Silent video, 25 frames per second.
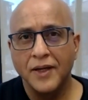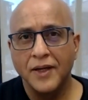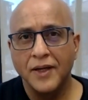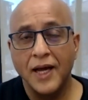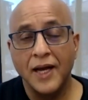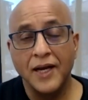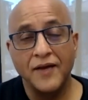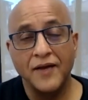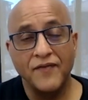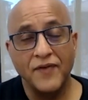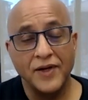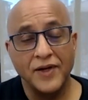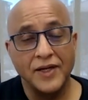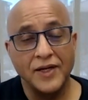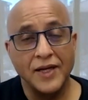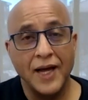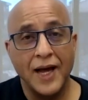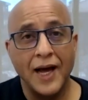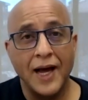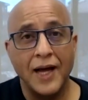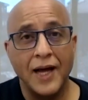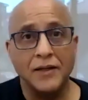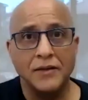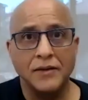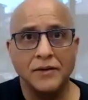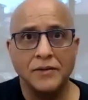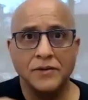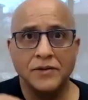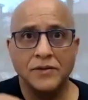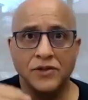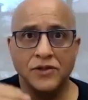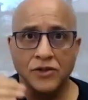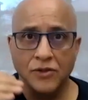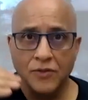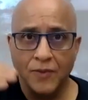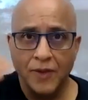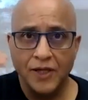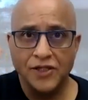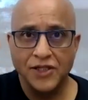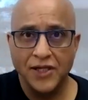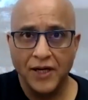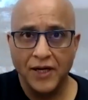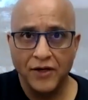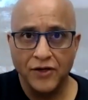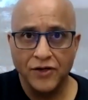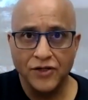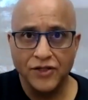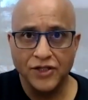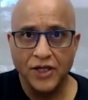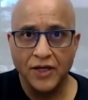And if it had too much
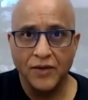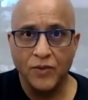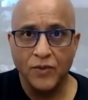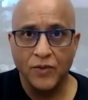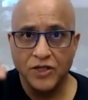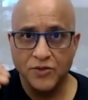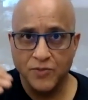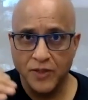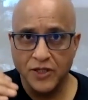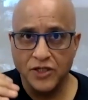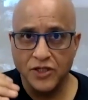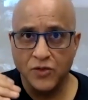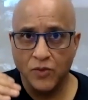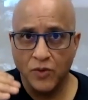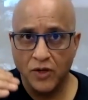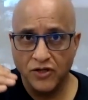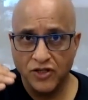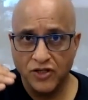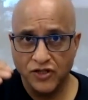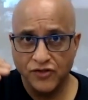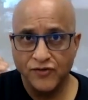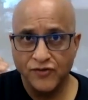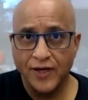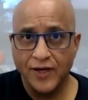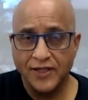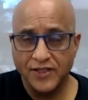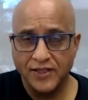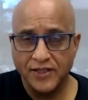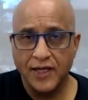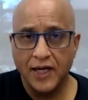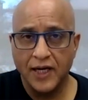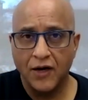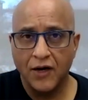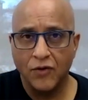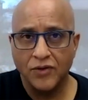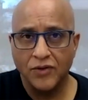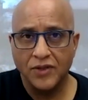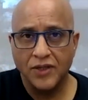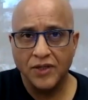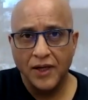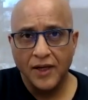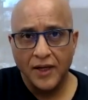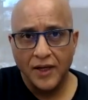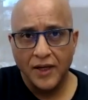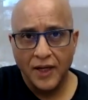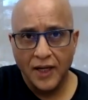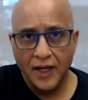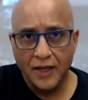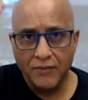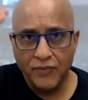energy, which means you were stressed out,
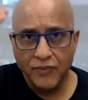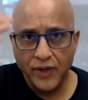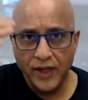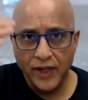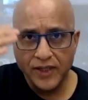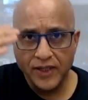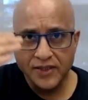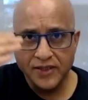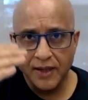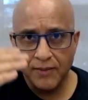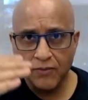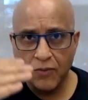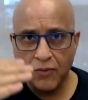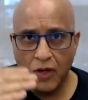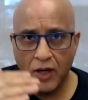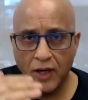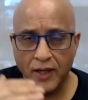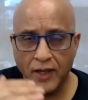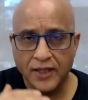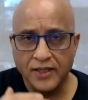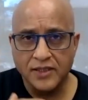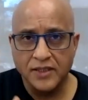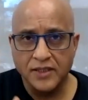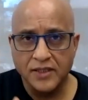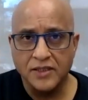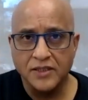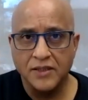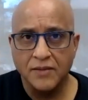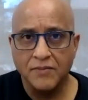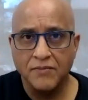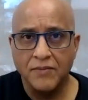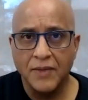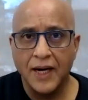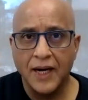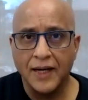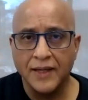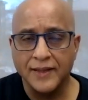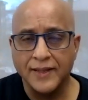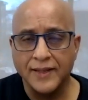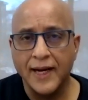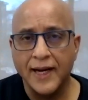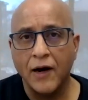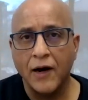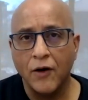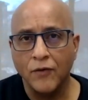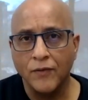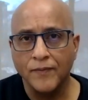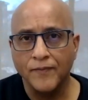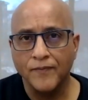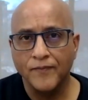it brings that body system back
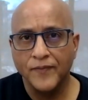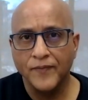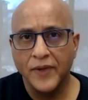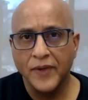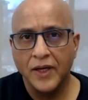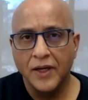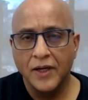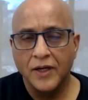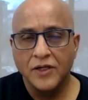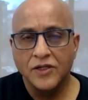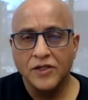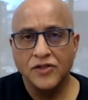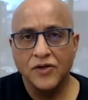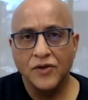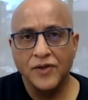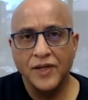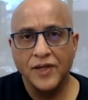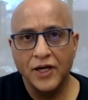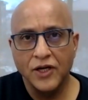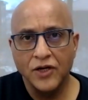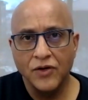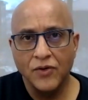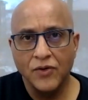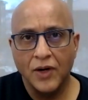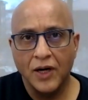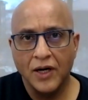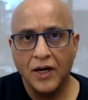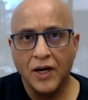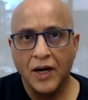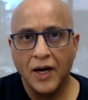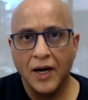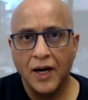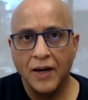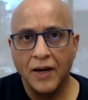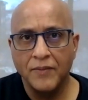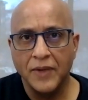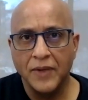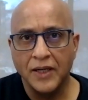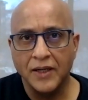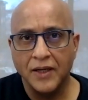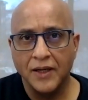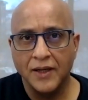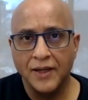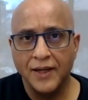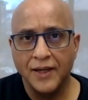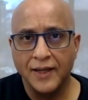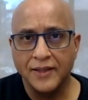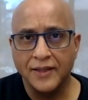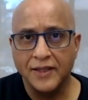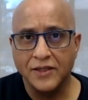down so that you are calm and
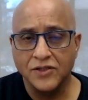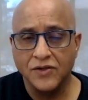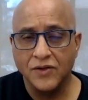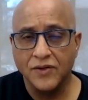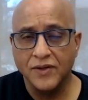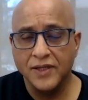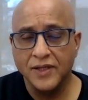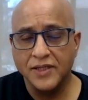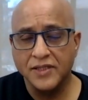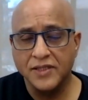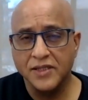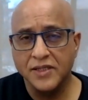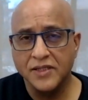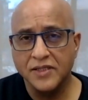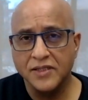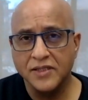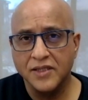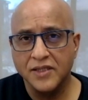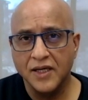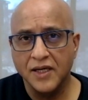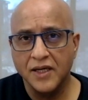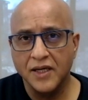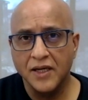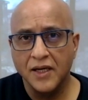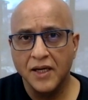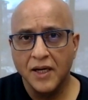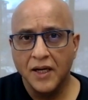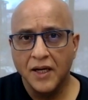collected. So this is the